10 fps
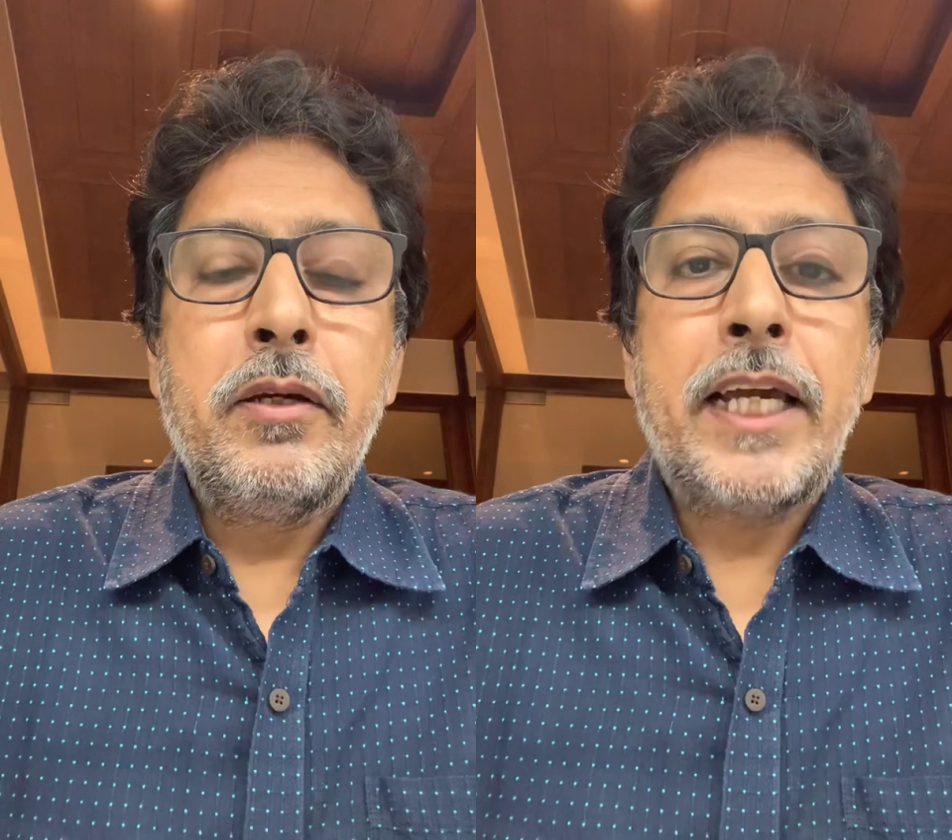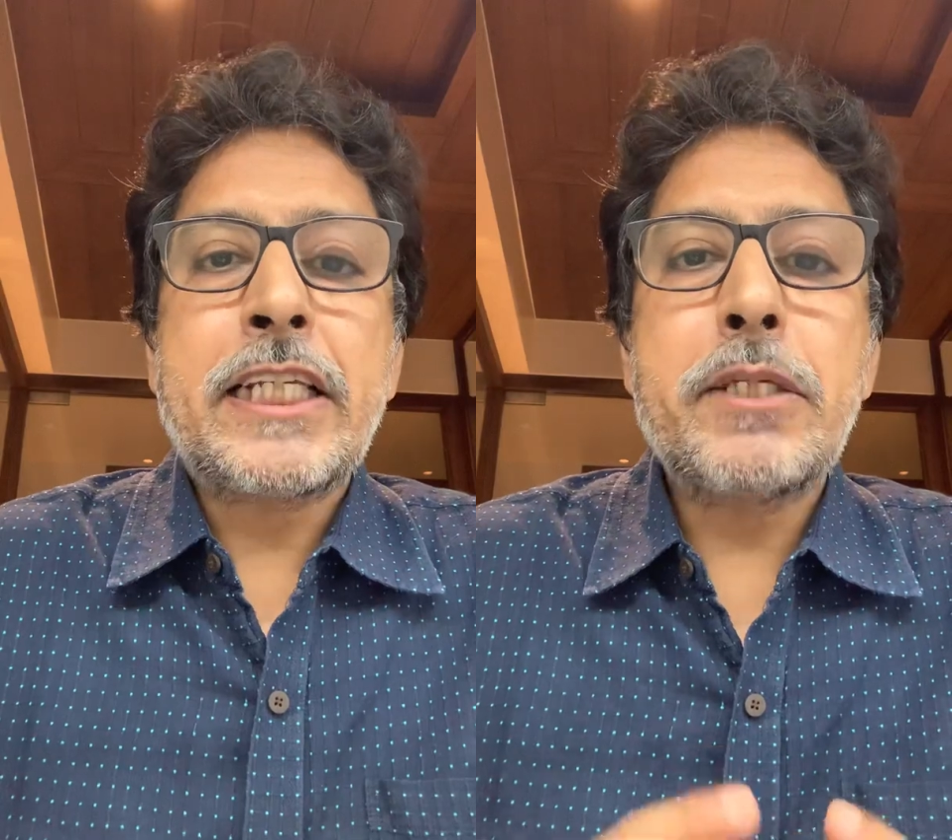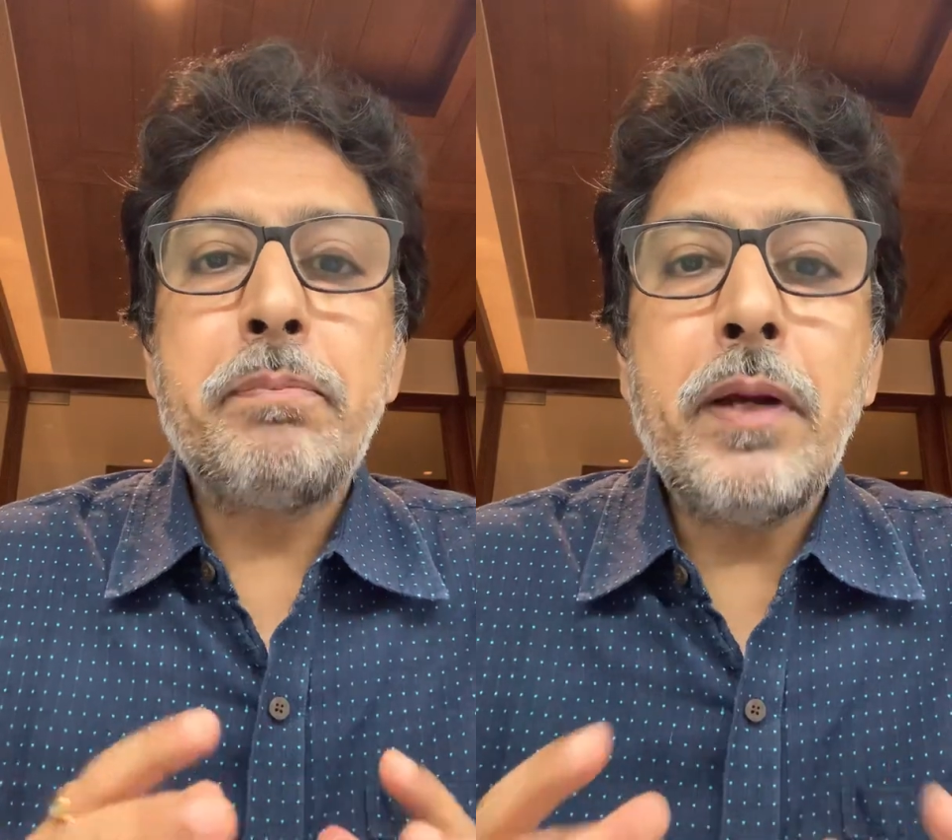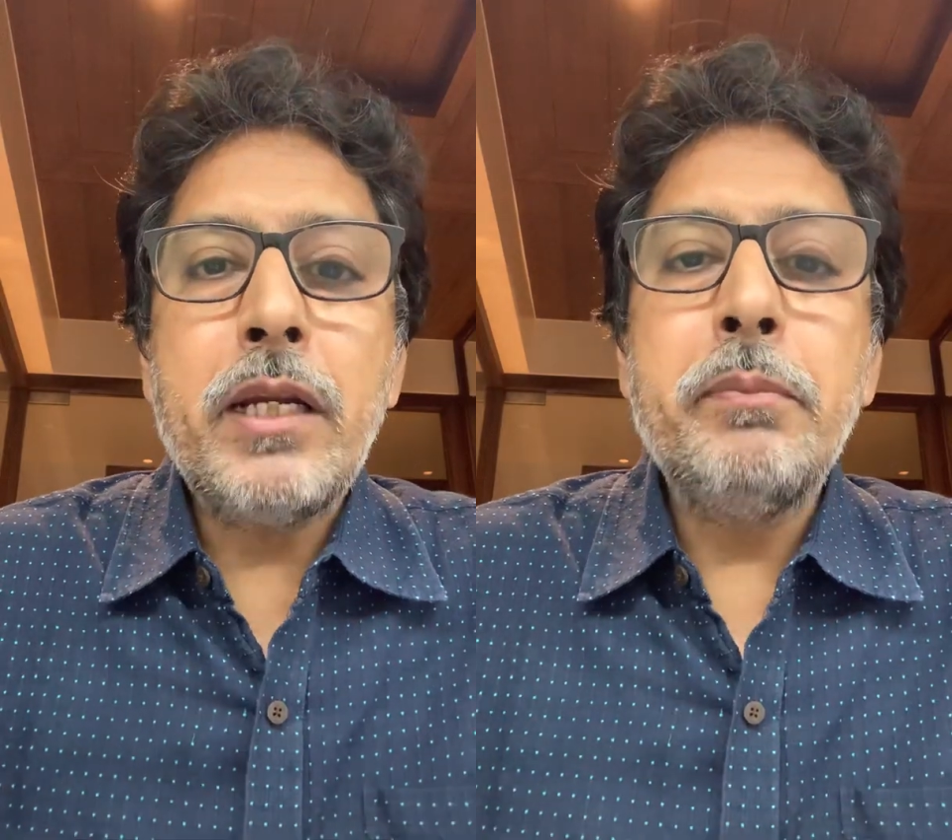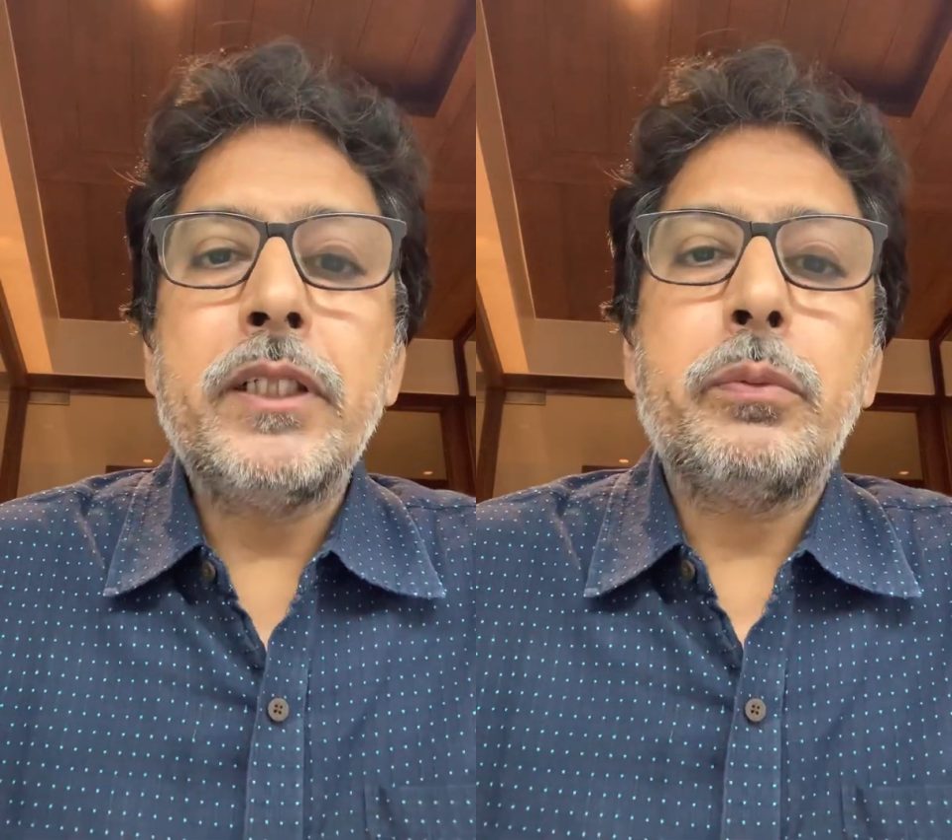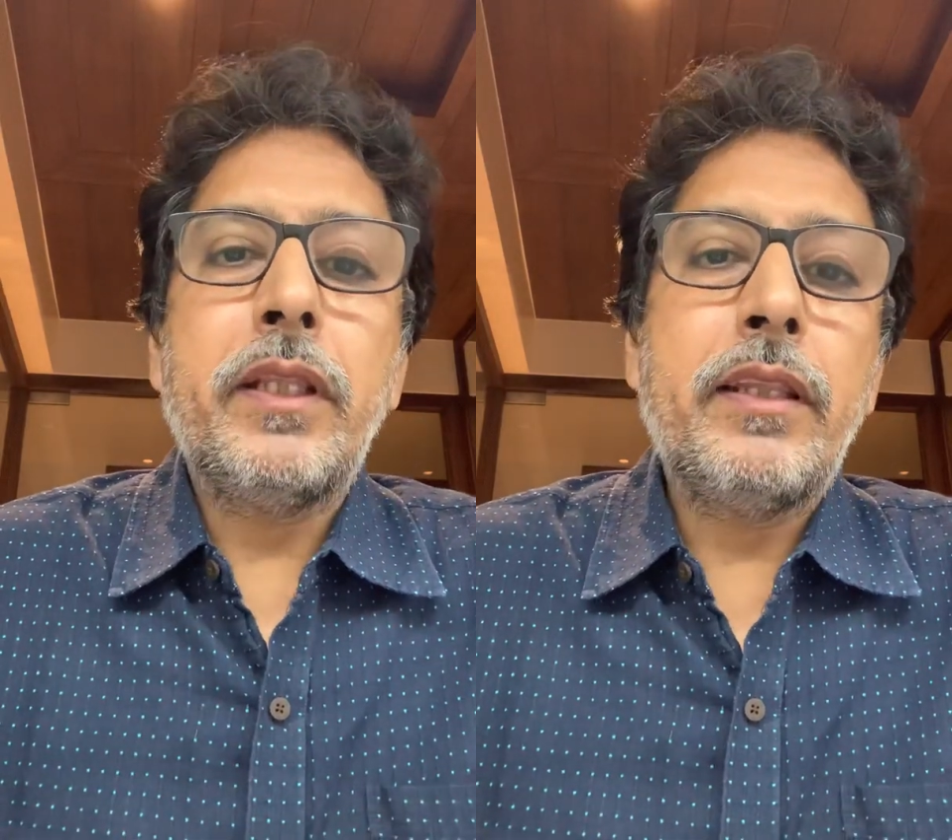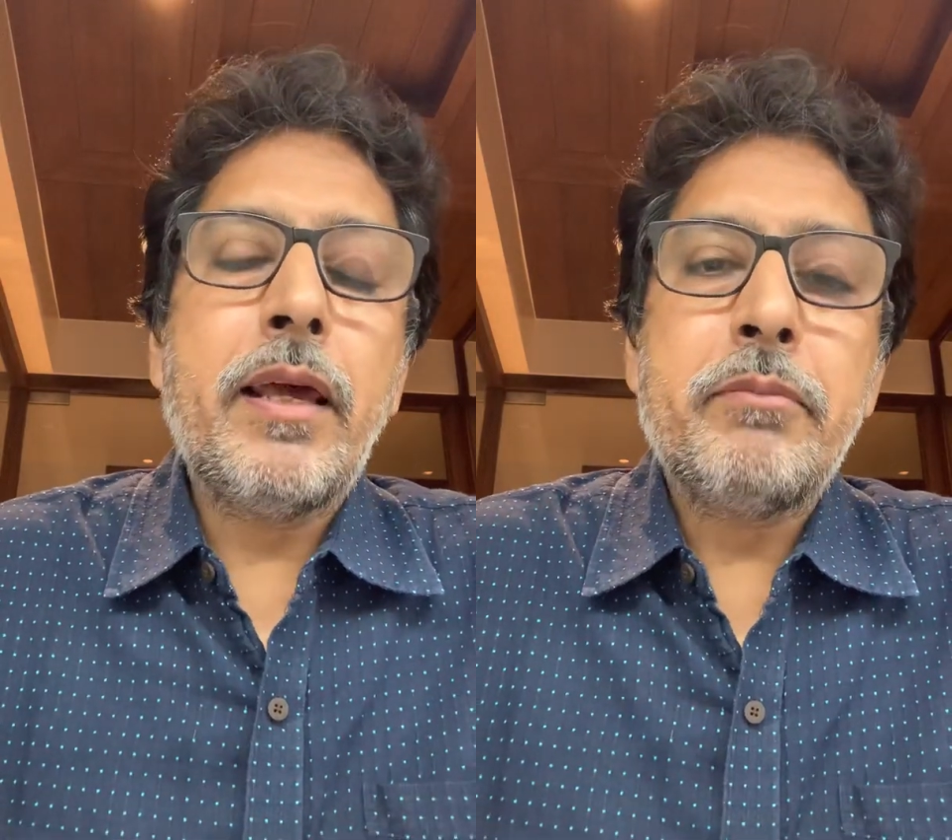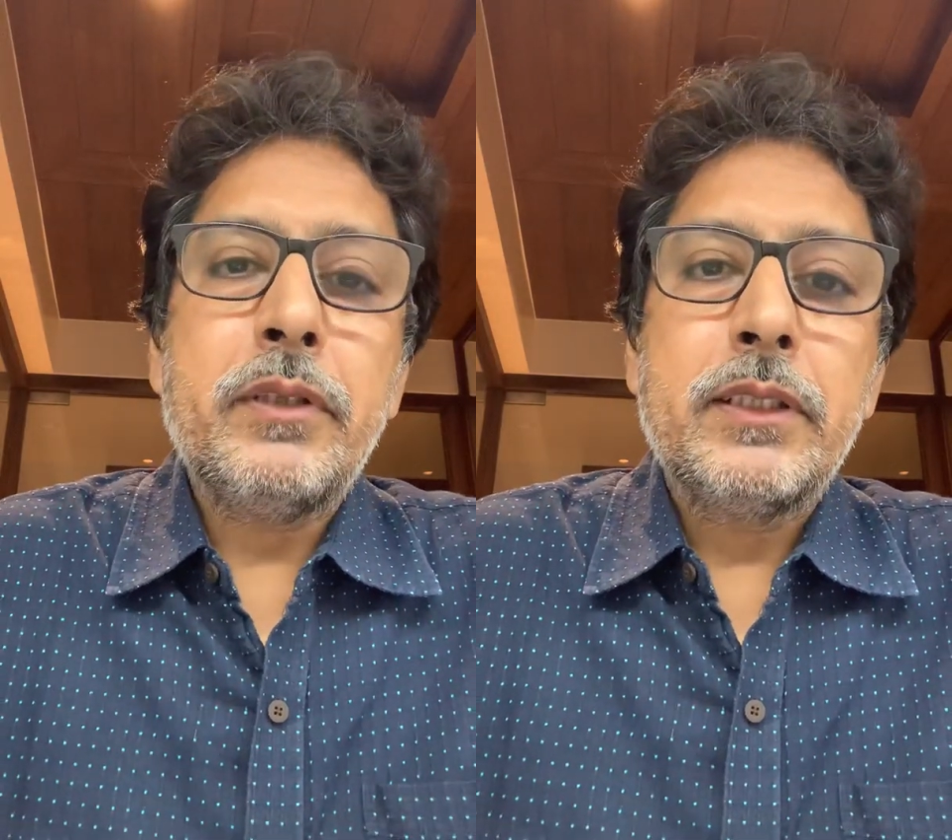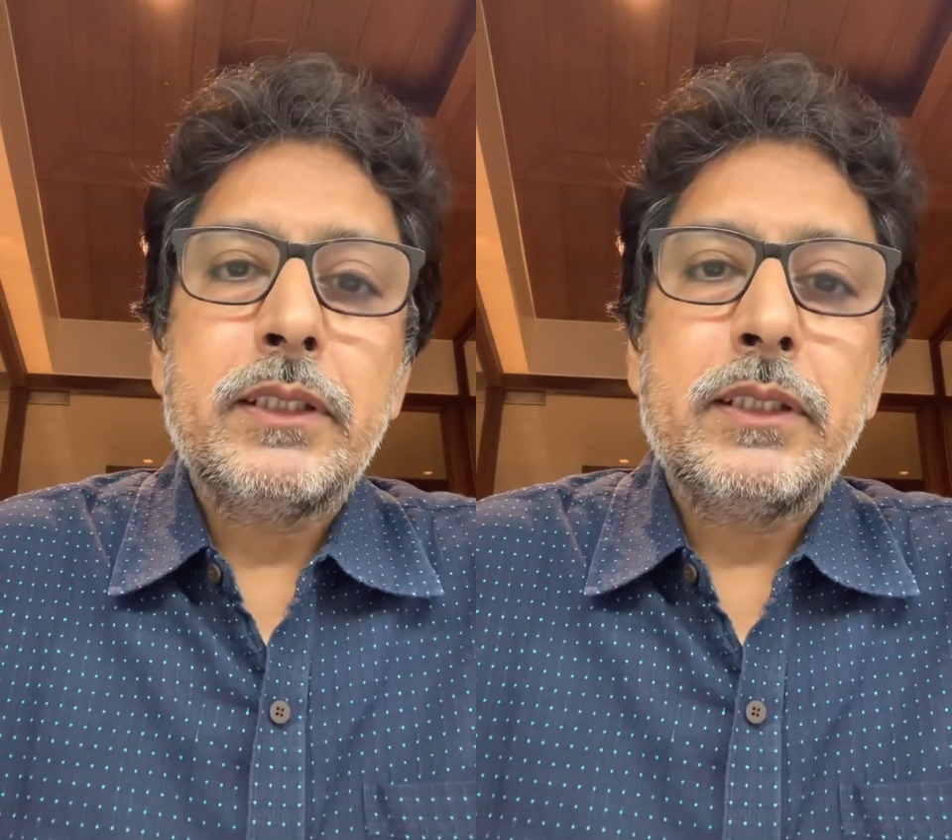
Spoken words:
Experiment with them